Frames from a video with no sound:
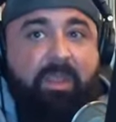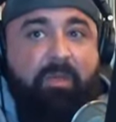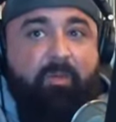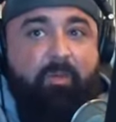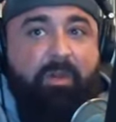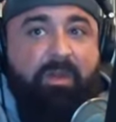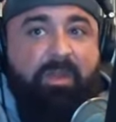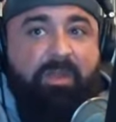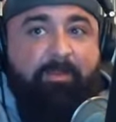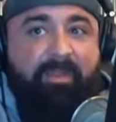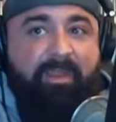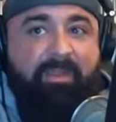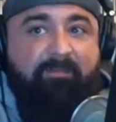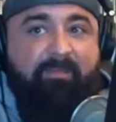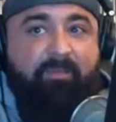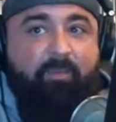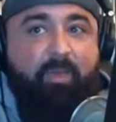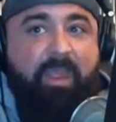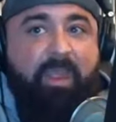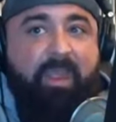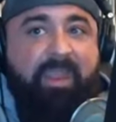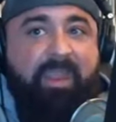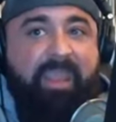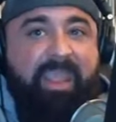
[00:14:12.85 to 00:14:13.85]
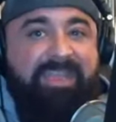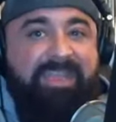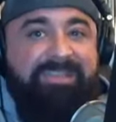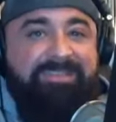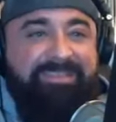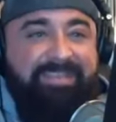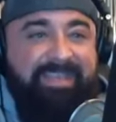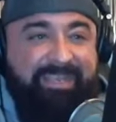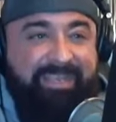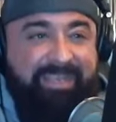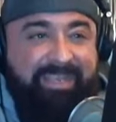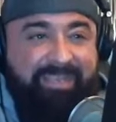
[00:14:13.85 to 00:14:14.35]
We're going to be giving away a
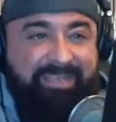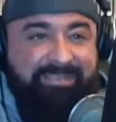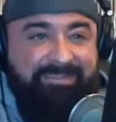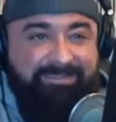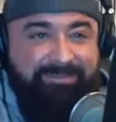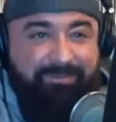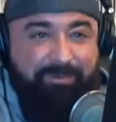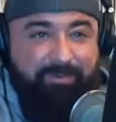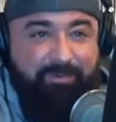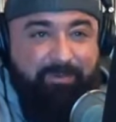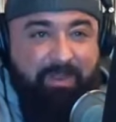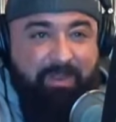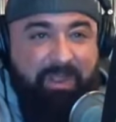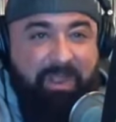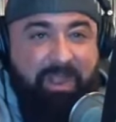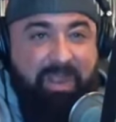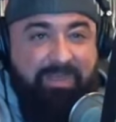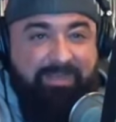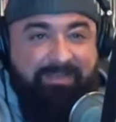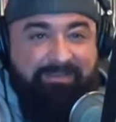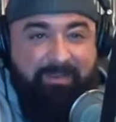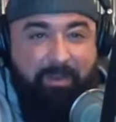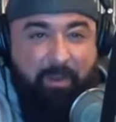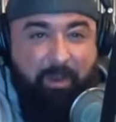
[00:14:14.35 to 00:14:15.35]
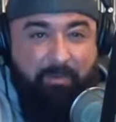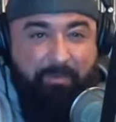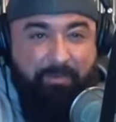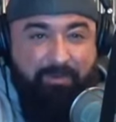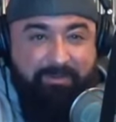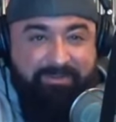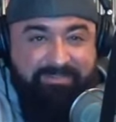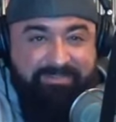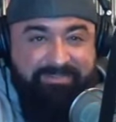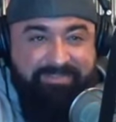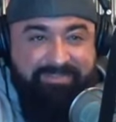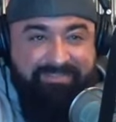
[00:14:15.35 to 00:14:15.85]
ticket to
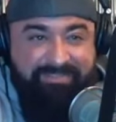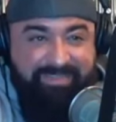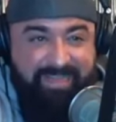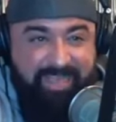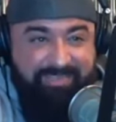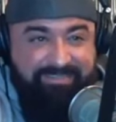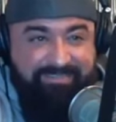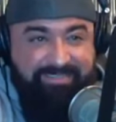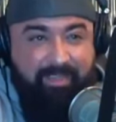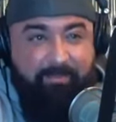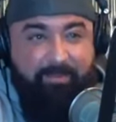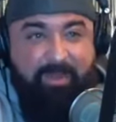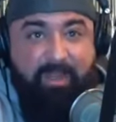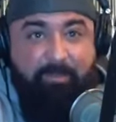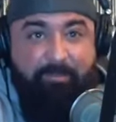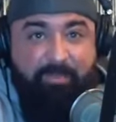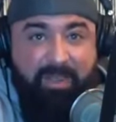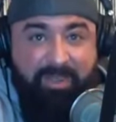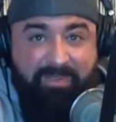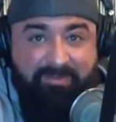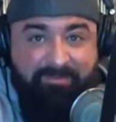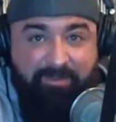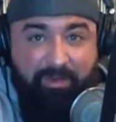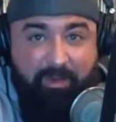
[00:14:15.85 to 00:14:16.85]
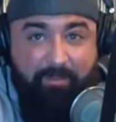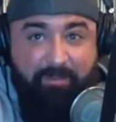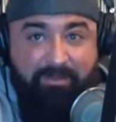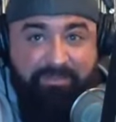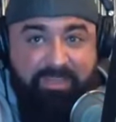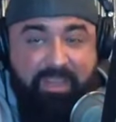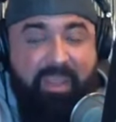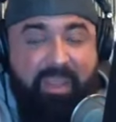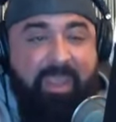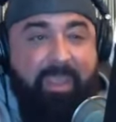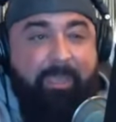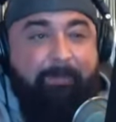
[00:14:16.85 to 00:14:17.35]
October's, this next coming up
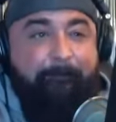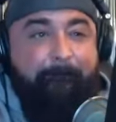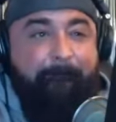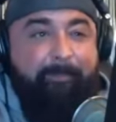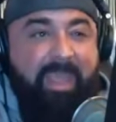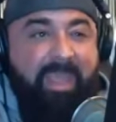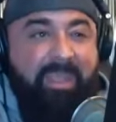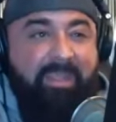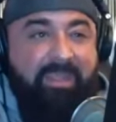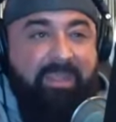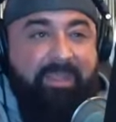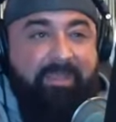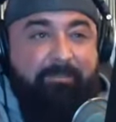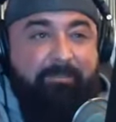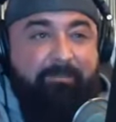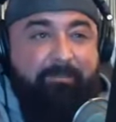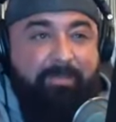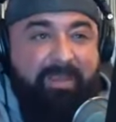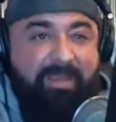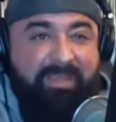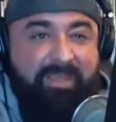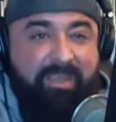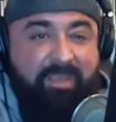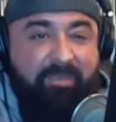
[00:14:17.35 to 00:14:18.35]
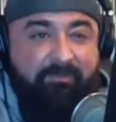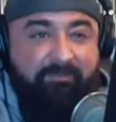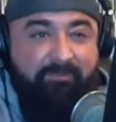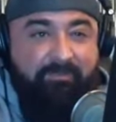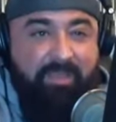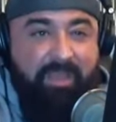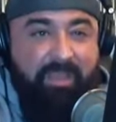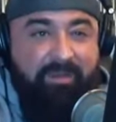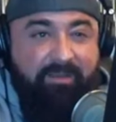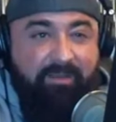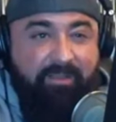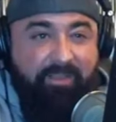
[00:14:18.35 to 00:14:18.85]
October's Mega Media
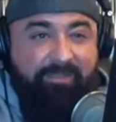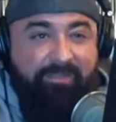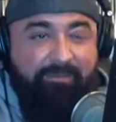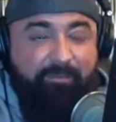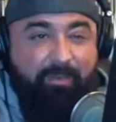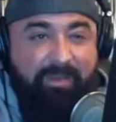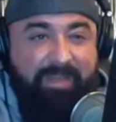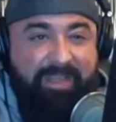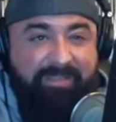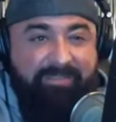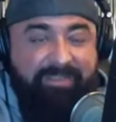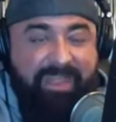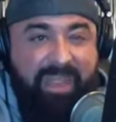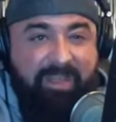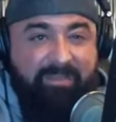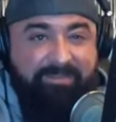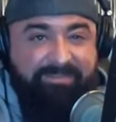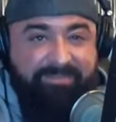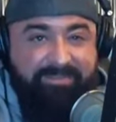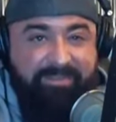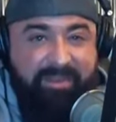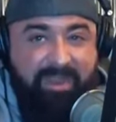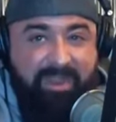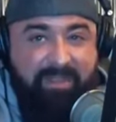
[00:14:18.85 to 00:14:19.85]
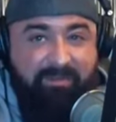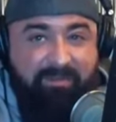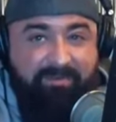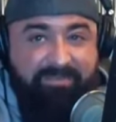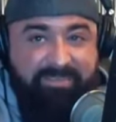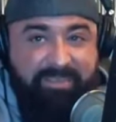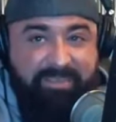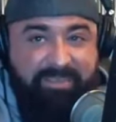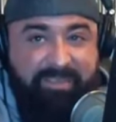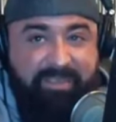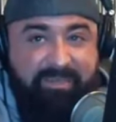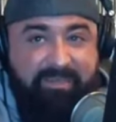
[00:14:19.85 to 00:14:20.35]
Event, a $3,000
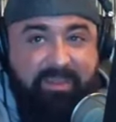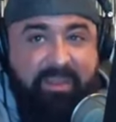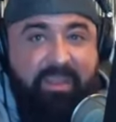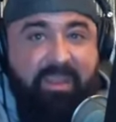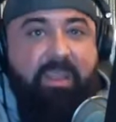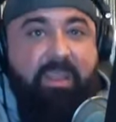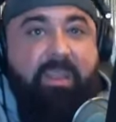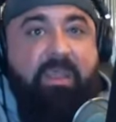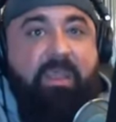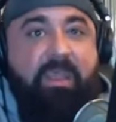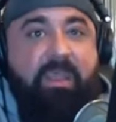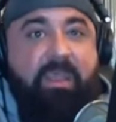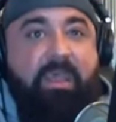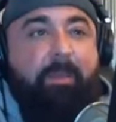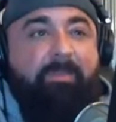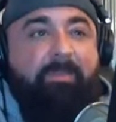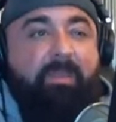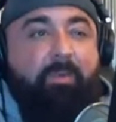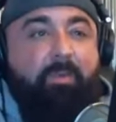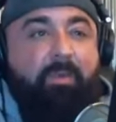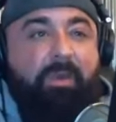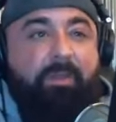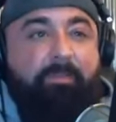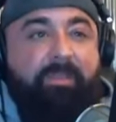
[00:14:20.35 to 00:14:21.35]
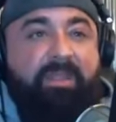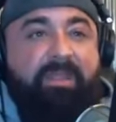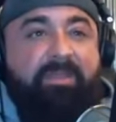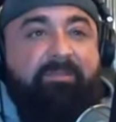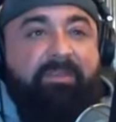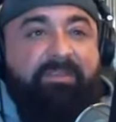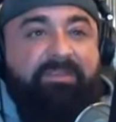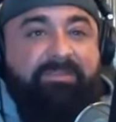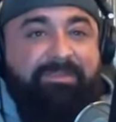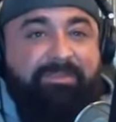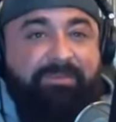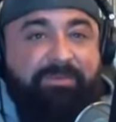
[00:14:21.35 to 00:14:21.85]
ticket that we're going to
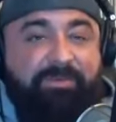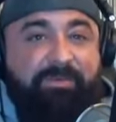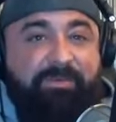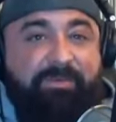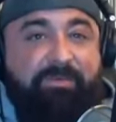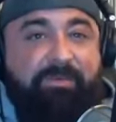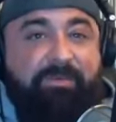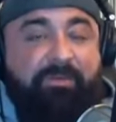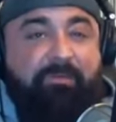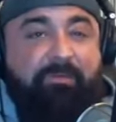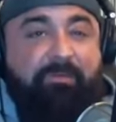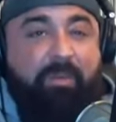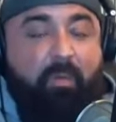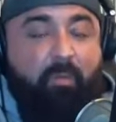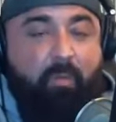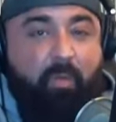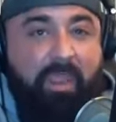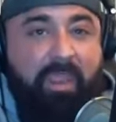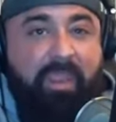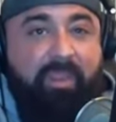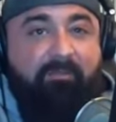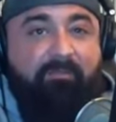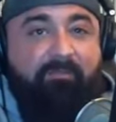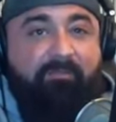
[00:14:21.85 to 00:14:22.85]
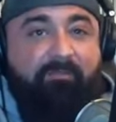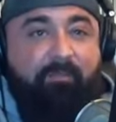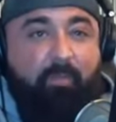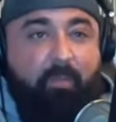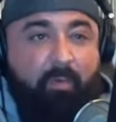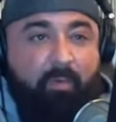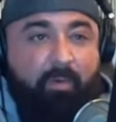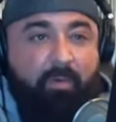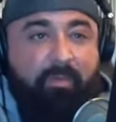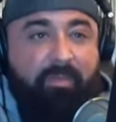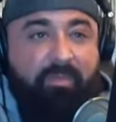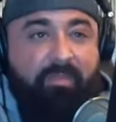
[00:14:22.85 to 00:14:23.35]
be giving to away
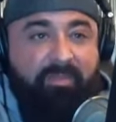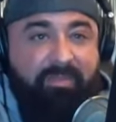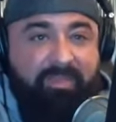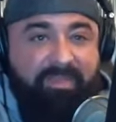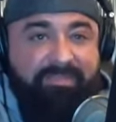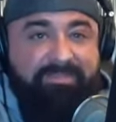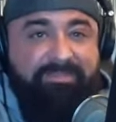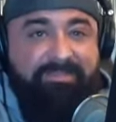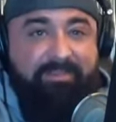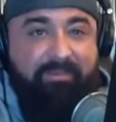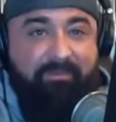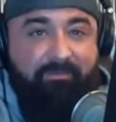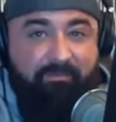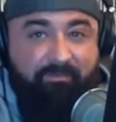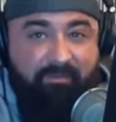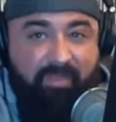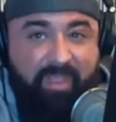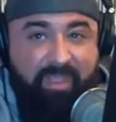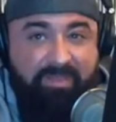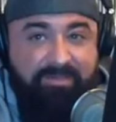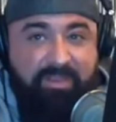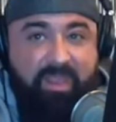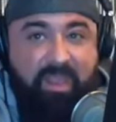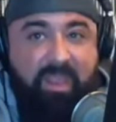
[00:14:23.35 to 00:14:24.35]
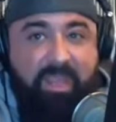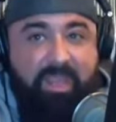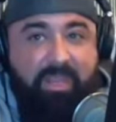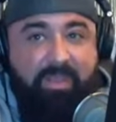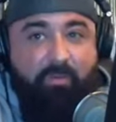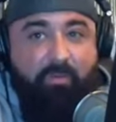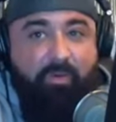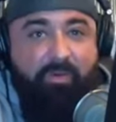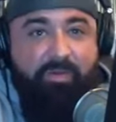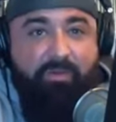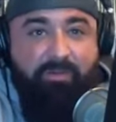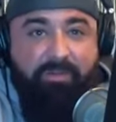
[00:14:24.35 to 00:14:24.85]
for this event,
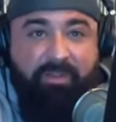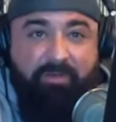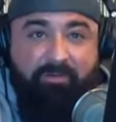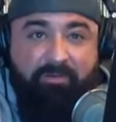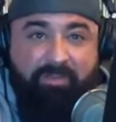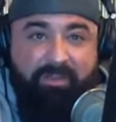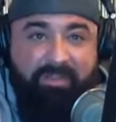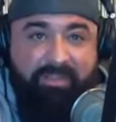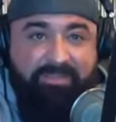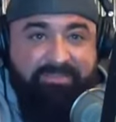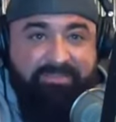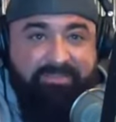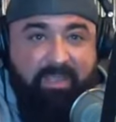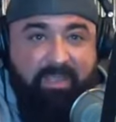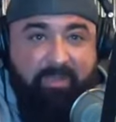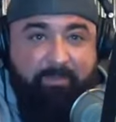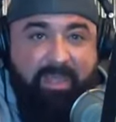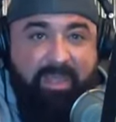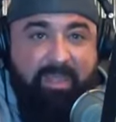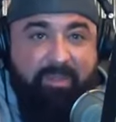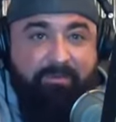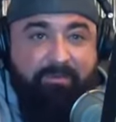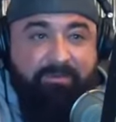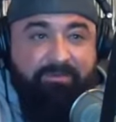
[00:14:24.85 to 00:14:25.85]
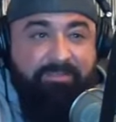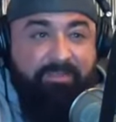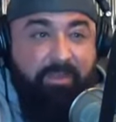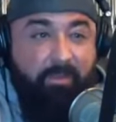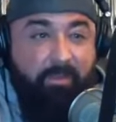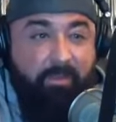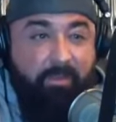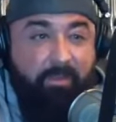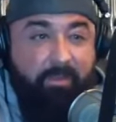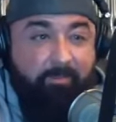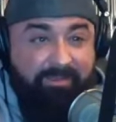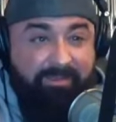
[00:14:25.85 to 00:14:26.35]
where you literally get to come out and
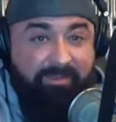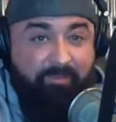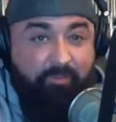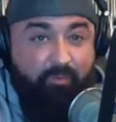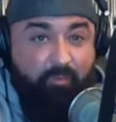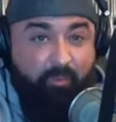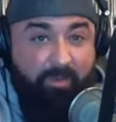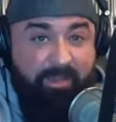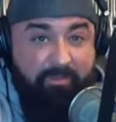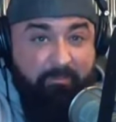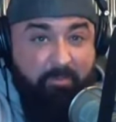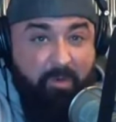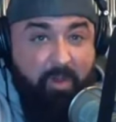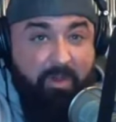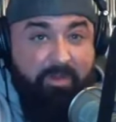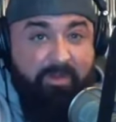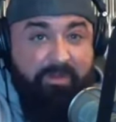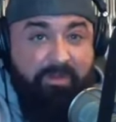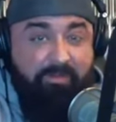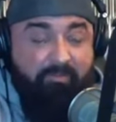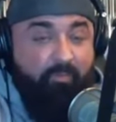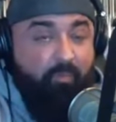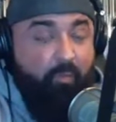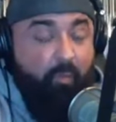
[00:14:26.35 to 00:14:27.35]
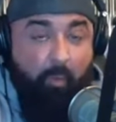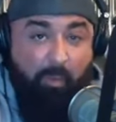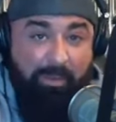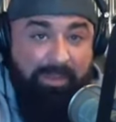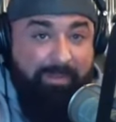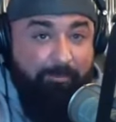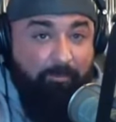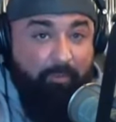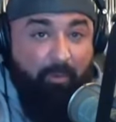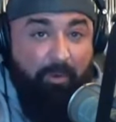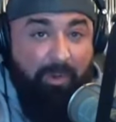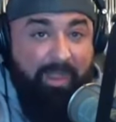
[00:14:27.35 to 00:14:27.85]
completely remarket and
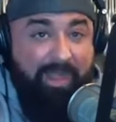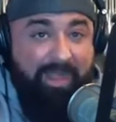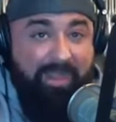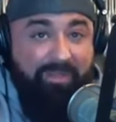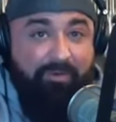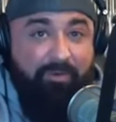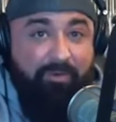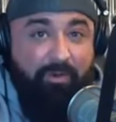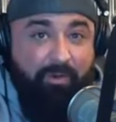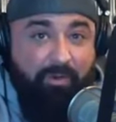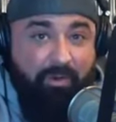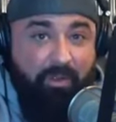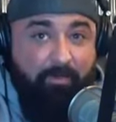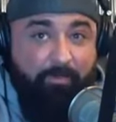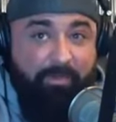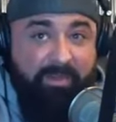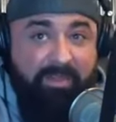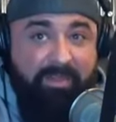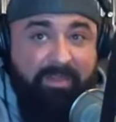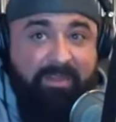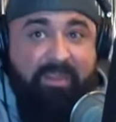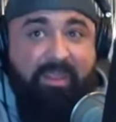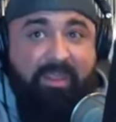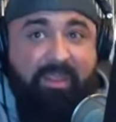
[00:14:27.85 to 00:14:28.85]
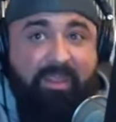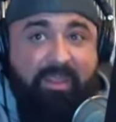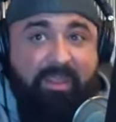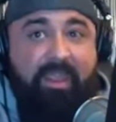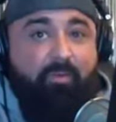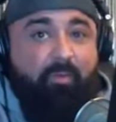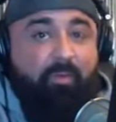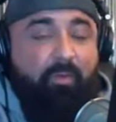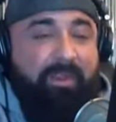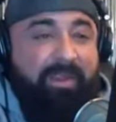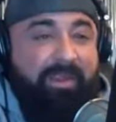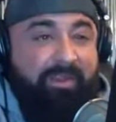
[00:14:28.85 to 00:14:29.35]
rebrand your company
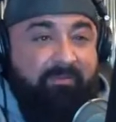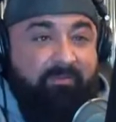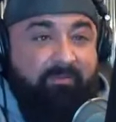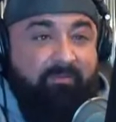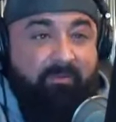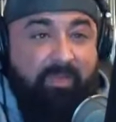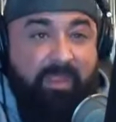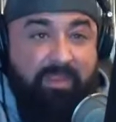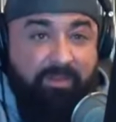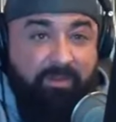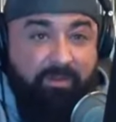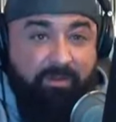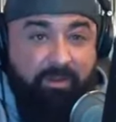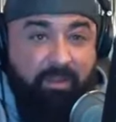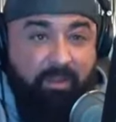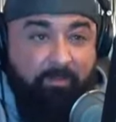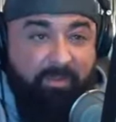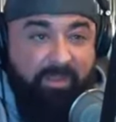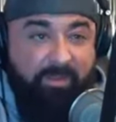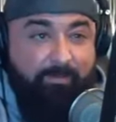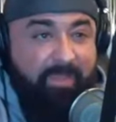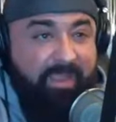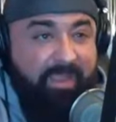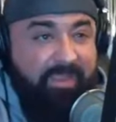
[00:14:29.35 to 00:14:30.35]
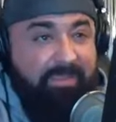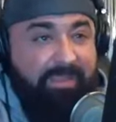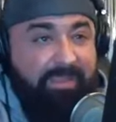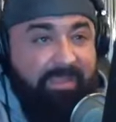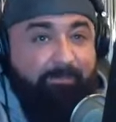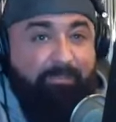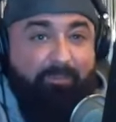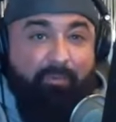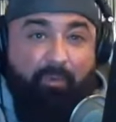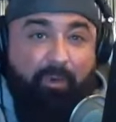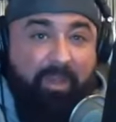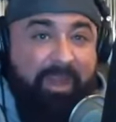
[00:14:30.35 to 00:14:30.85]
reinvent your company, make it
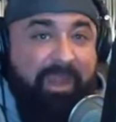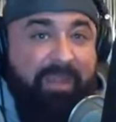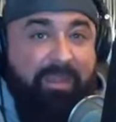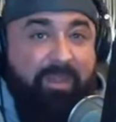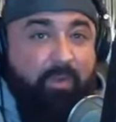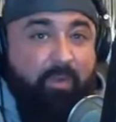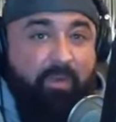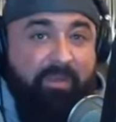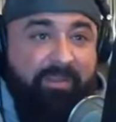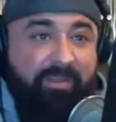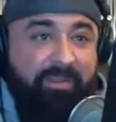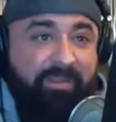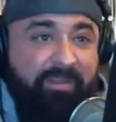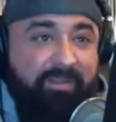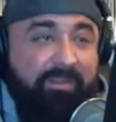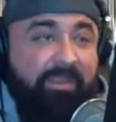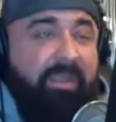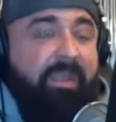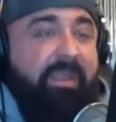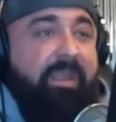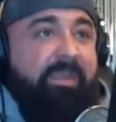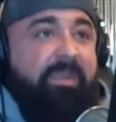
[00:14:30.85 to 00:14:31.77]
like brand new again.